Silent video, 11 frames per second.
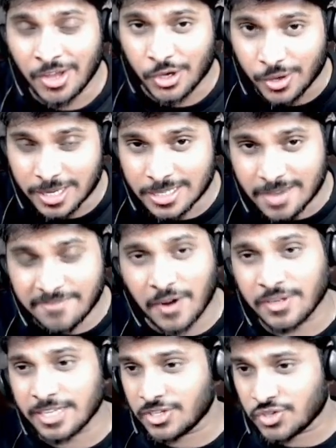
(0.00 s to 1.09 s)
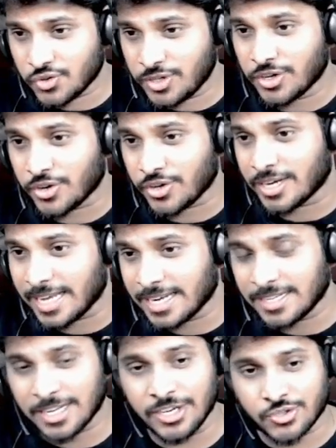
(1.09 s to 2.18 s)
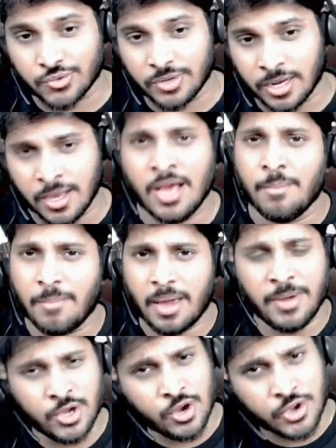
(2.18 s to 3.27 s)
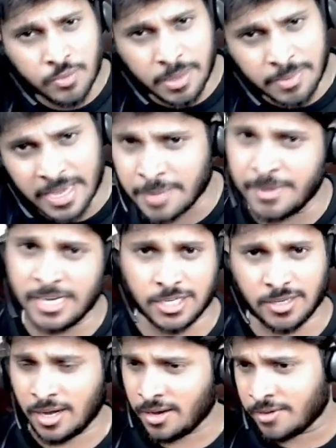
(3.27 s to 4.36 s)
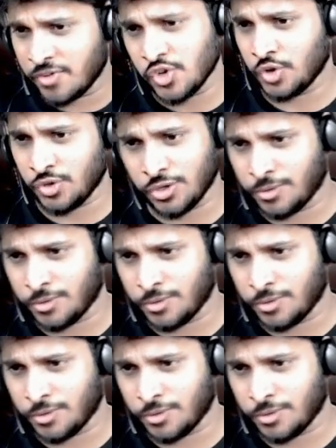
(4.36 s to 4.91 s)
You're a CA foundation student or you're a direct entry student. Maybe you may be a repeater. We don't know.